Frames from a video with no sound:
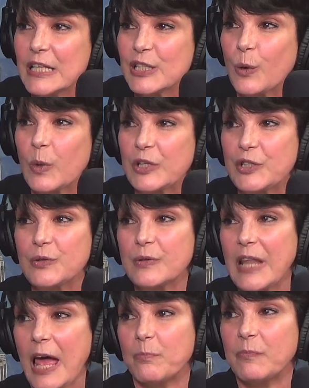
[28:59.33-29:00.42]
So what
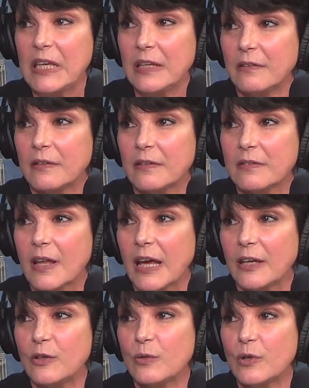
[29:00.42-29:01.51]
that means is
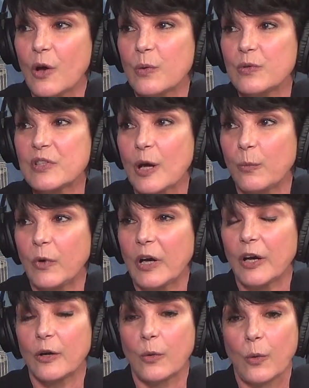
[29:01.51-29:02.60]
that you go
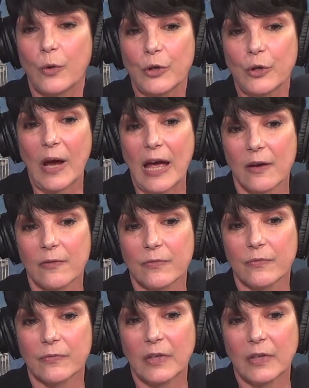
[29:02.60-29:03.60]
somewhere or have